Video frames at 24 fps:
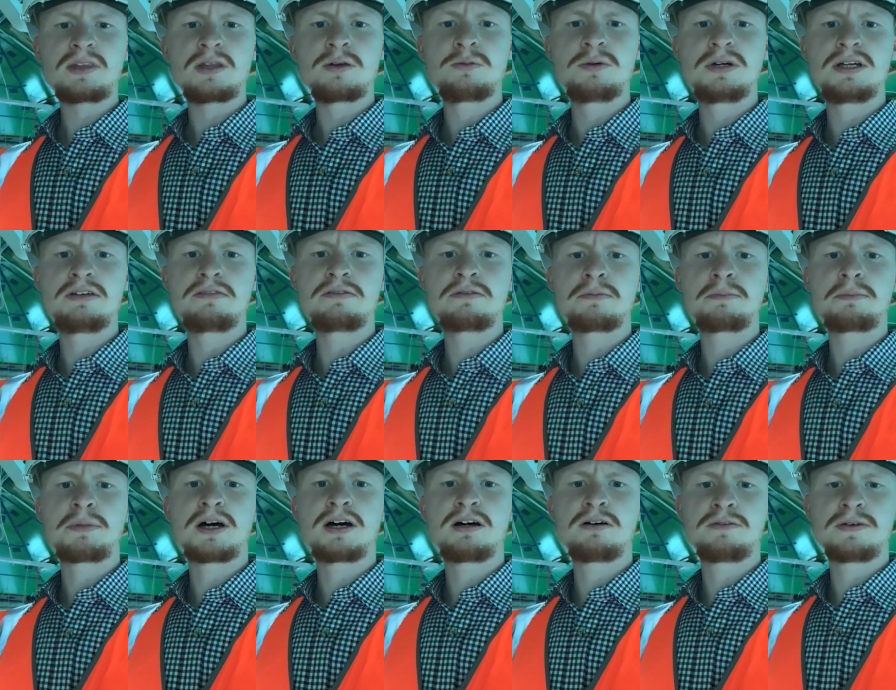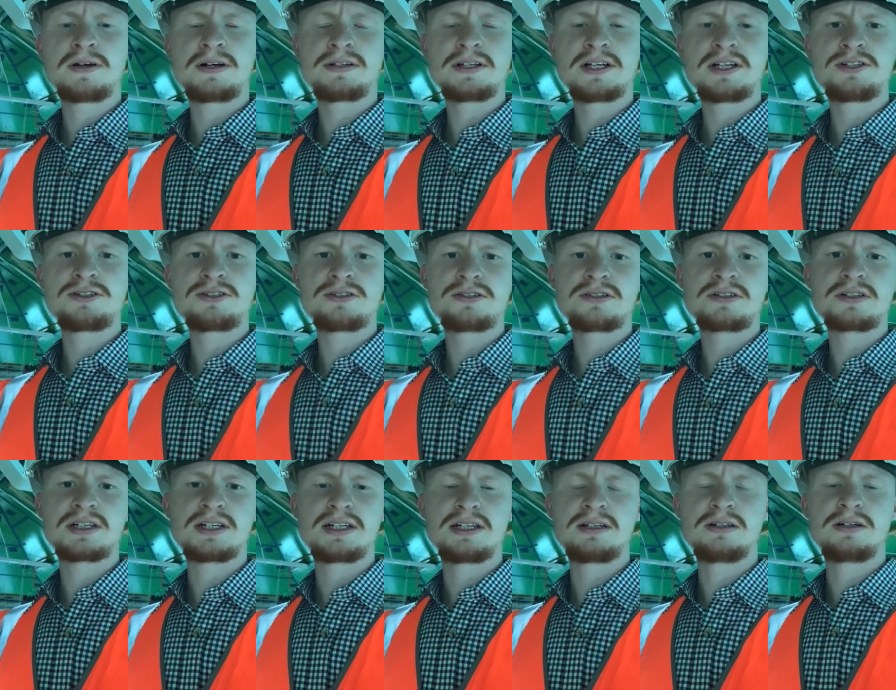with pile foundations,
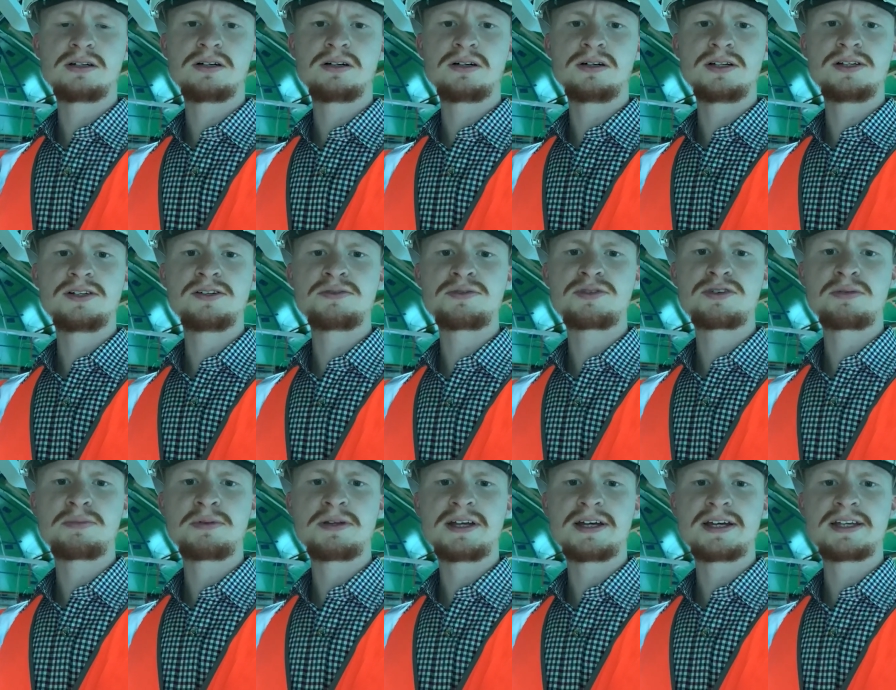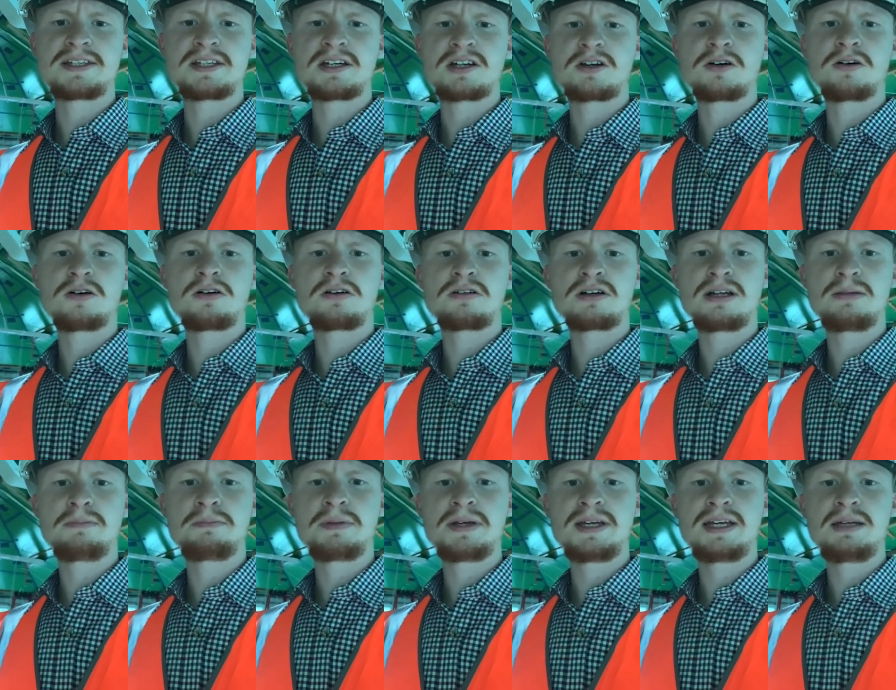and on top of that is a
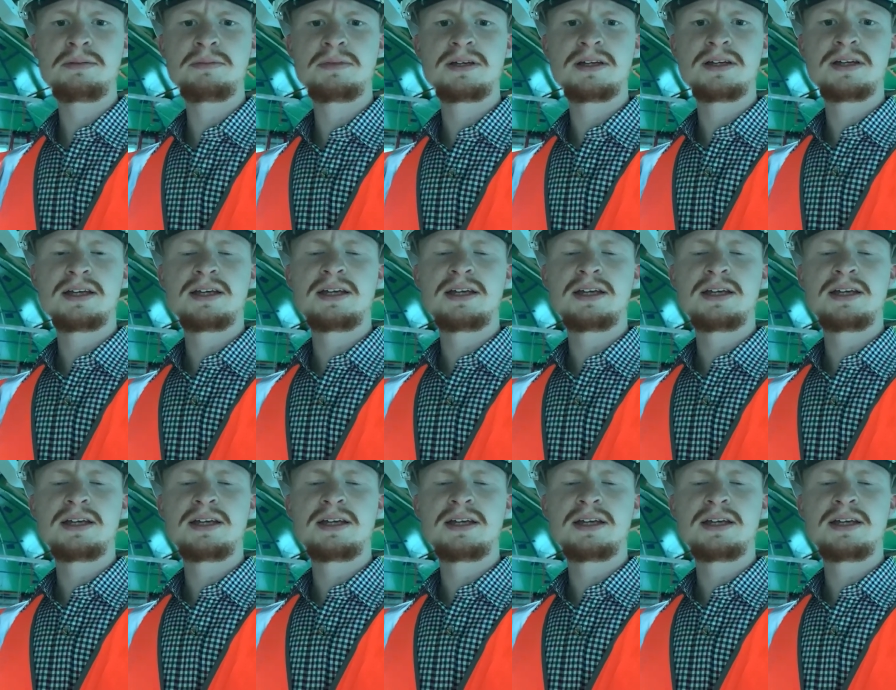concrete beam,